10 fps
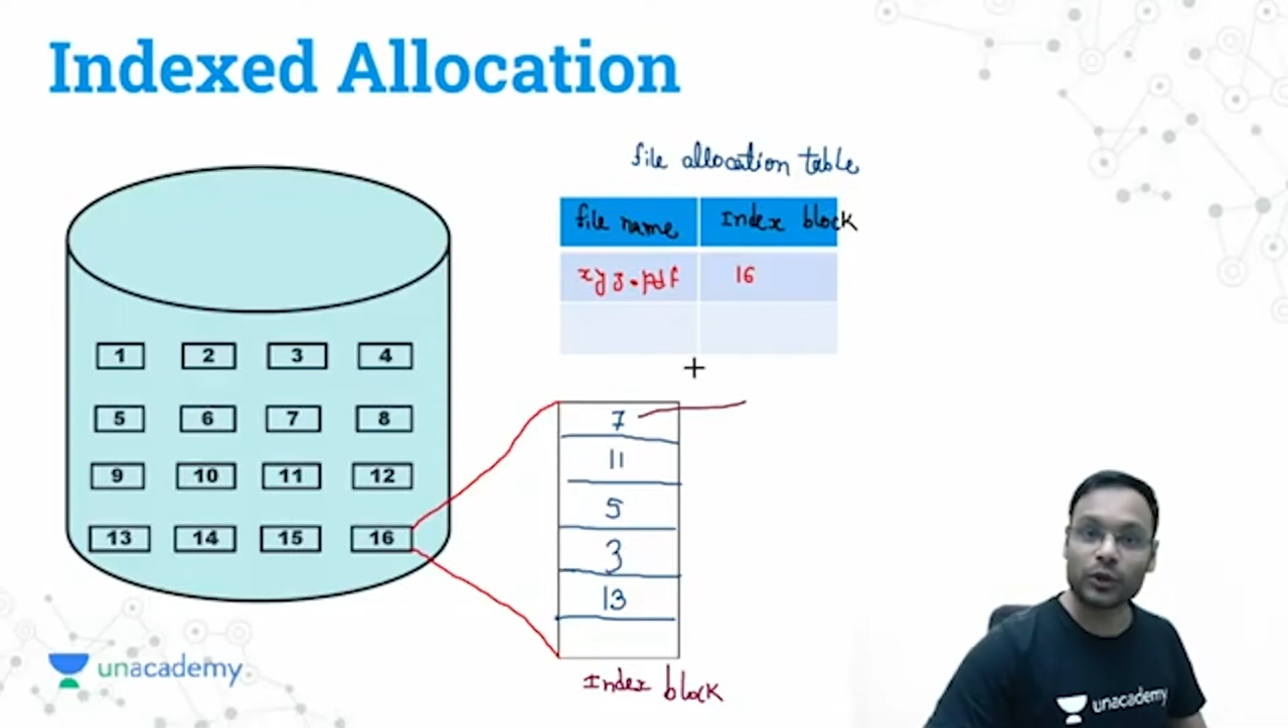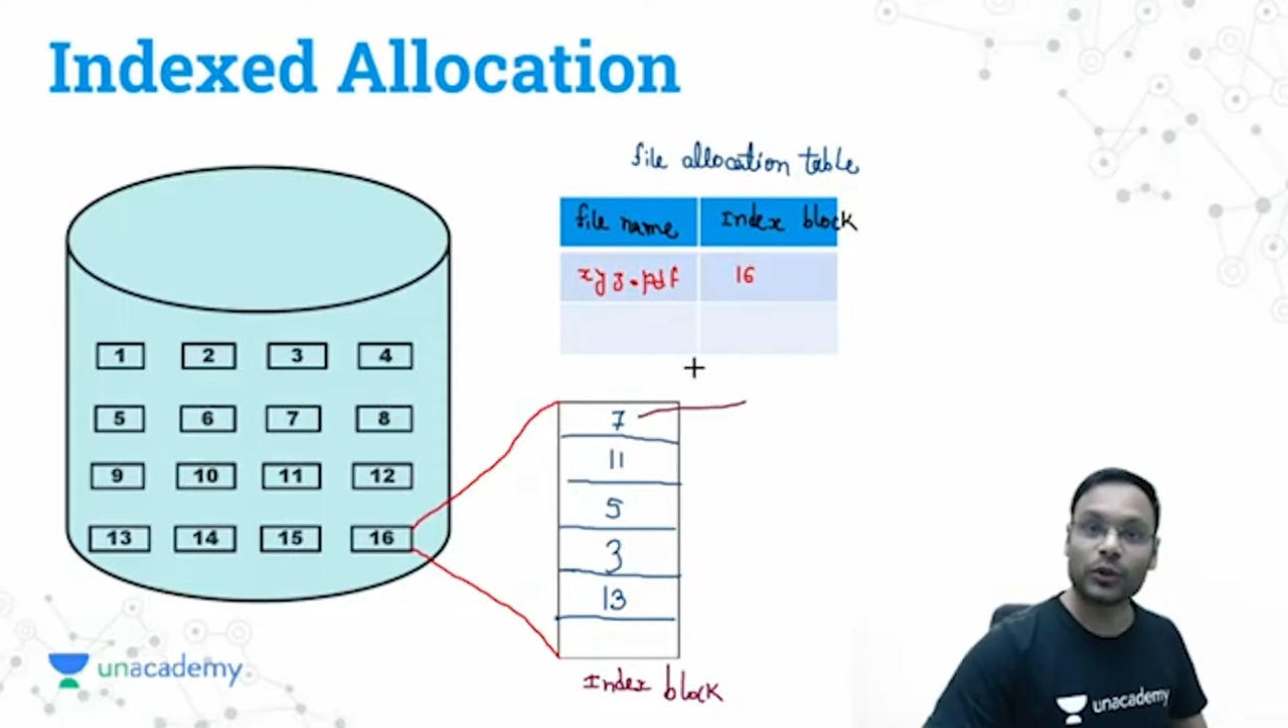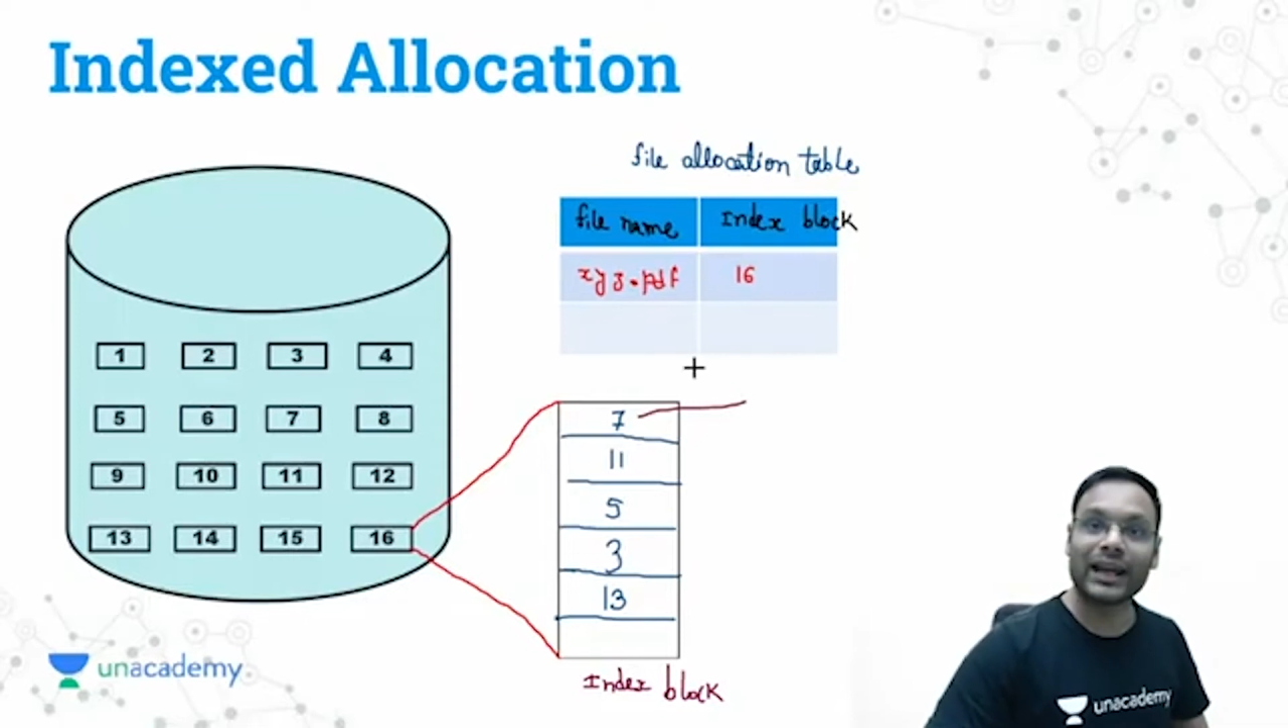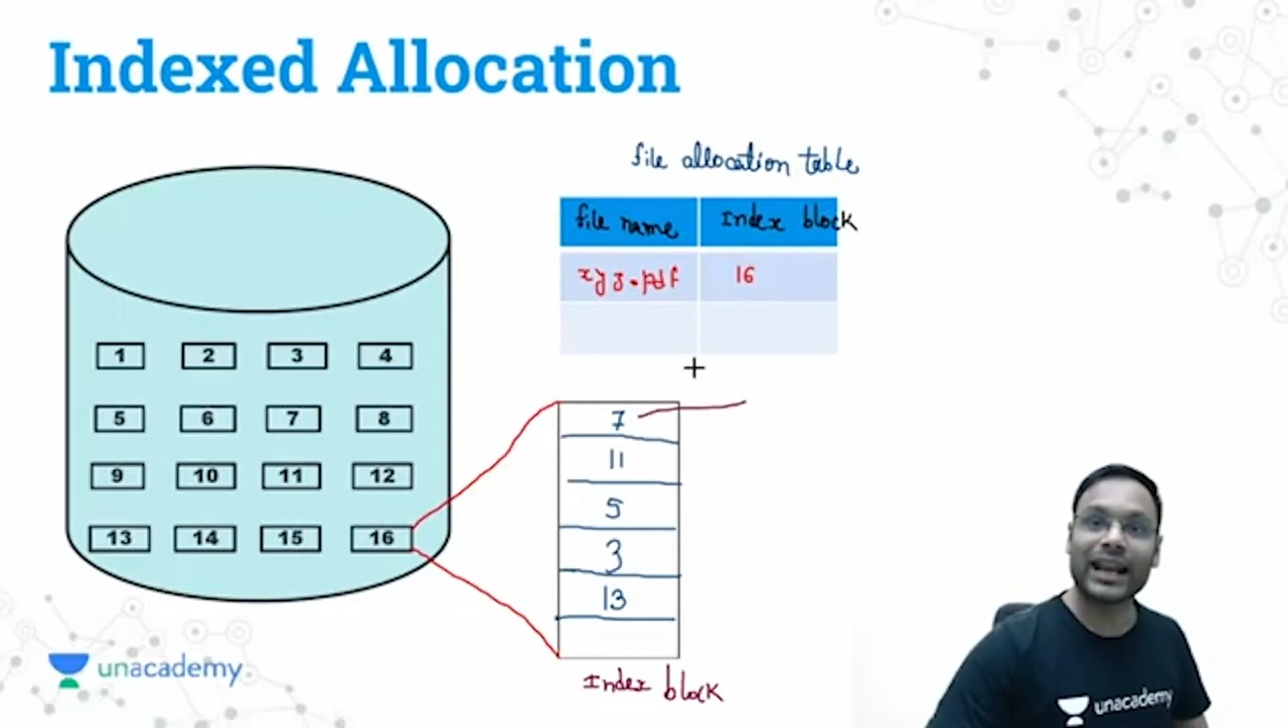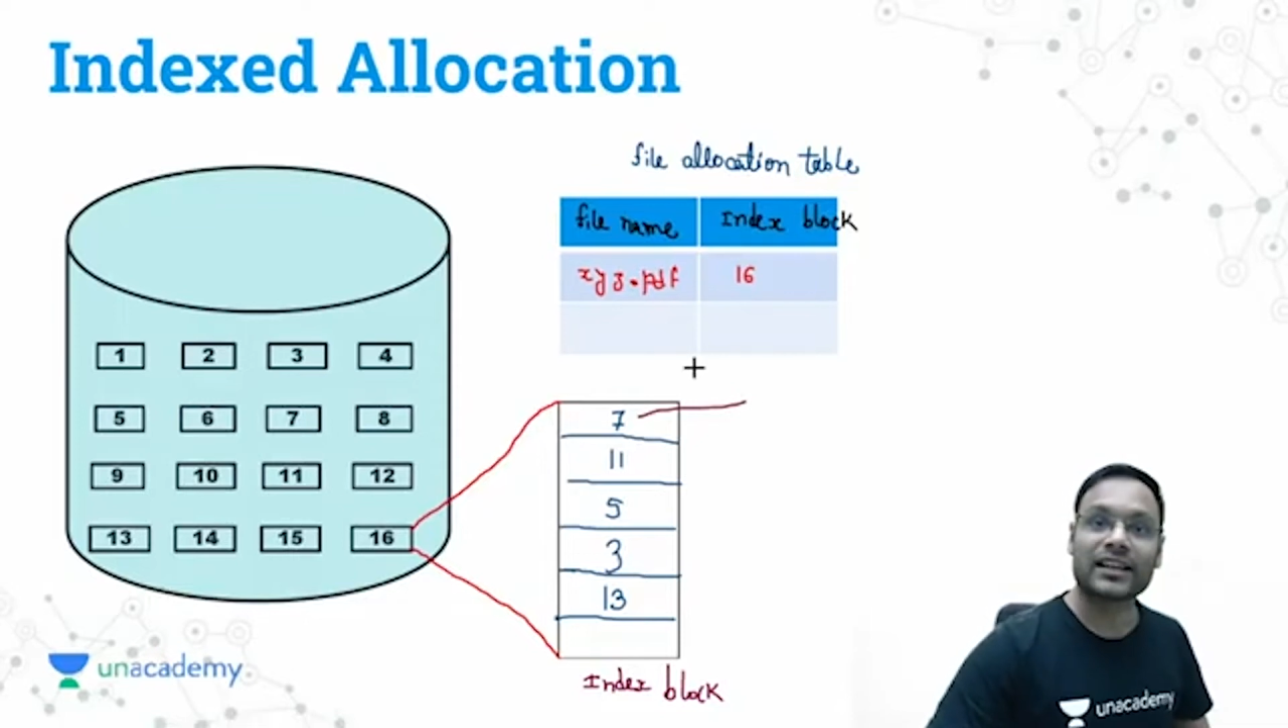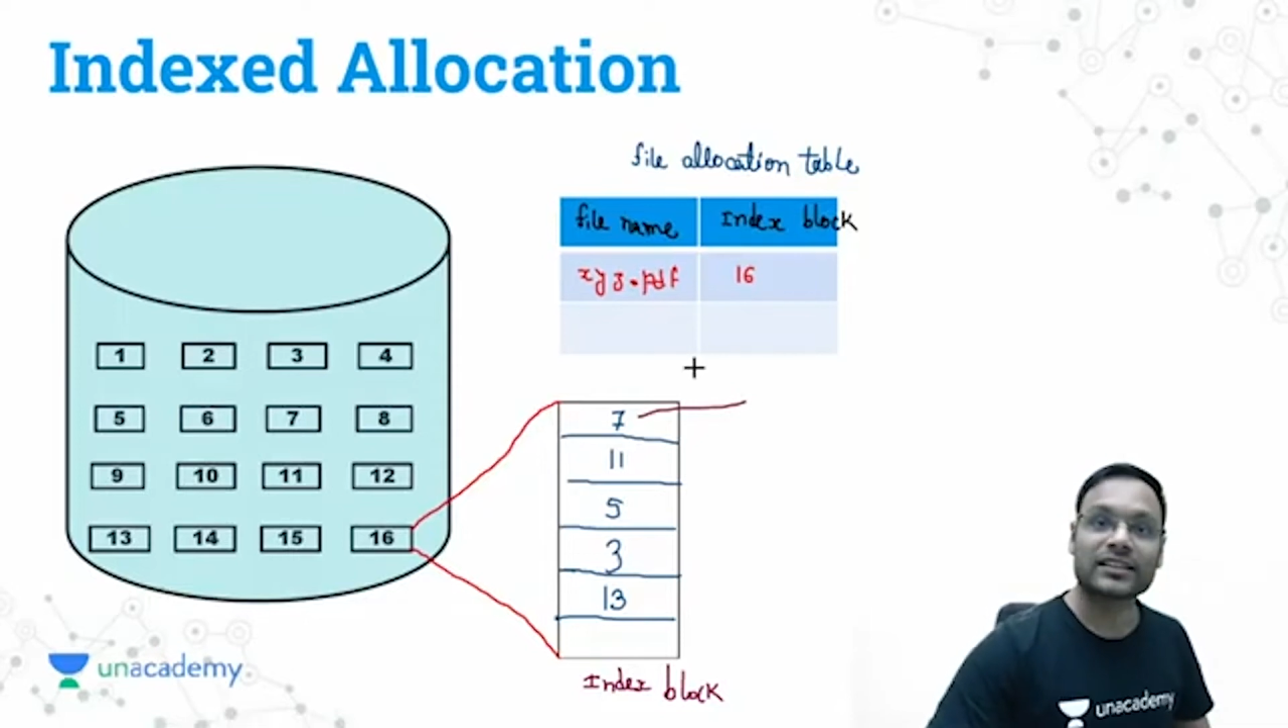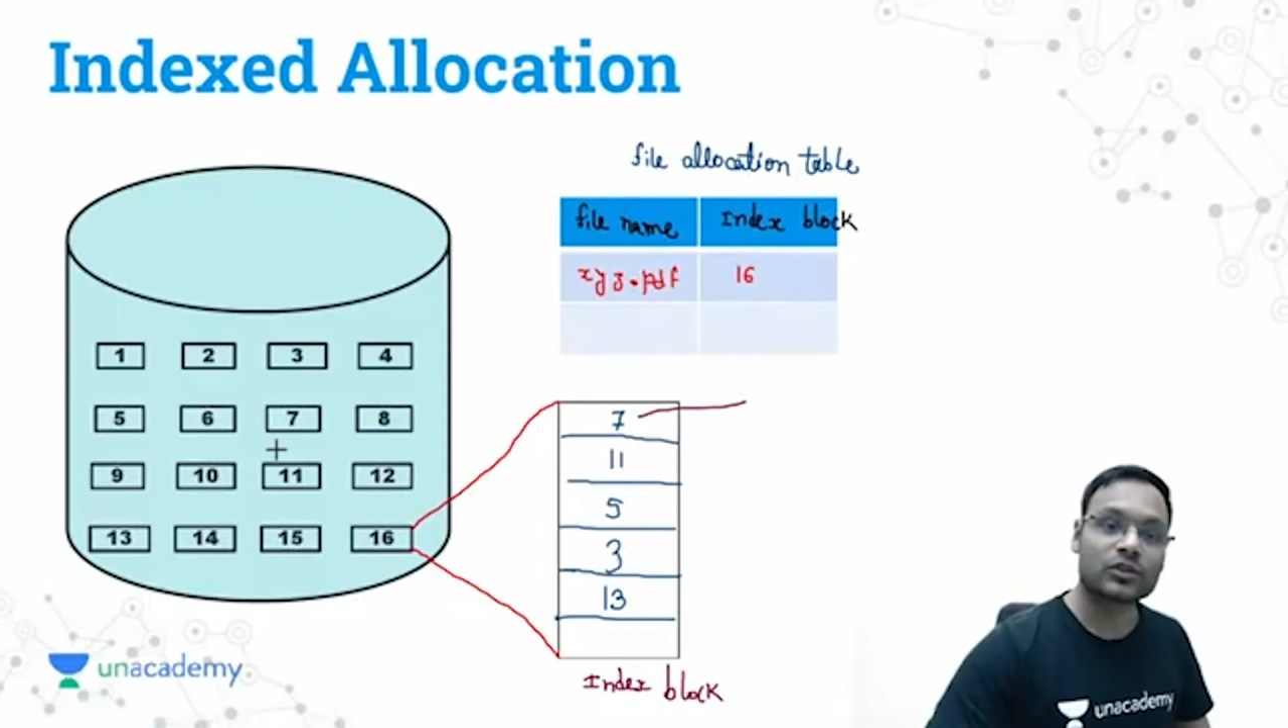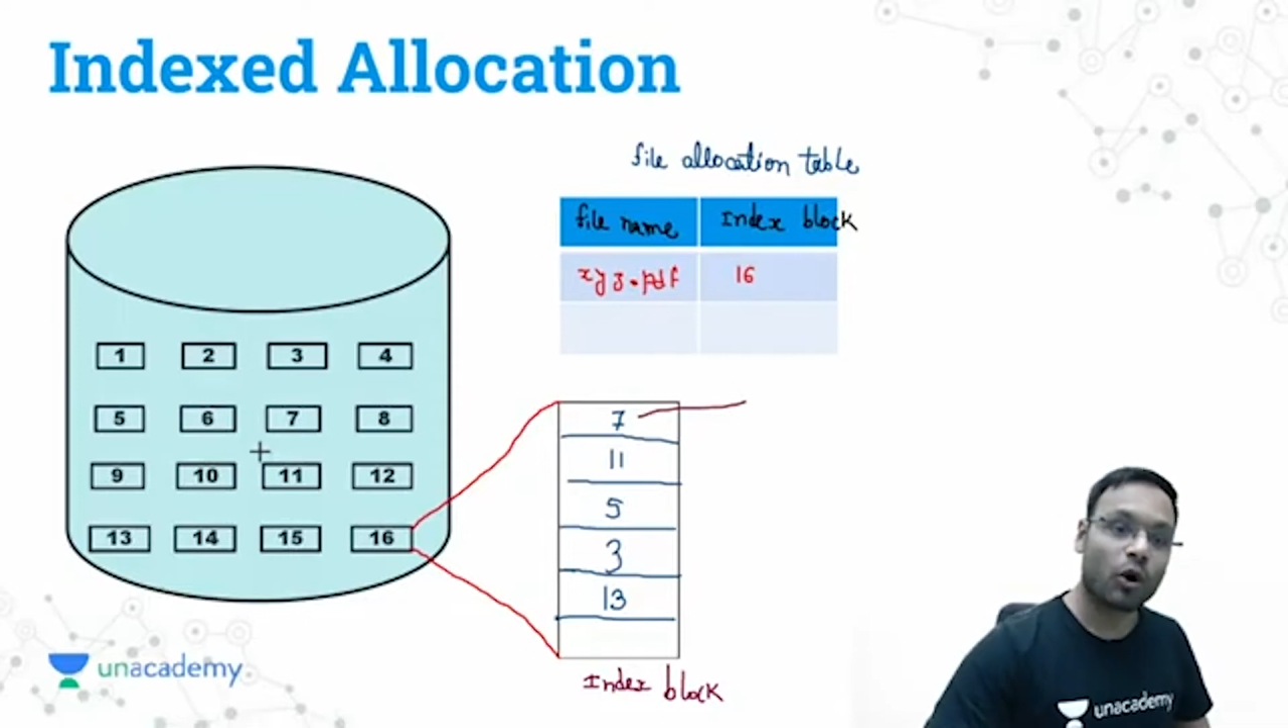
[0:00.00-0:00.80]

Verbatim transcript: You can access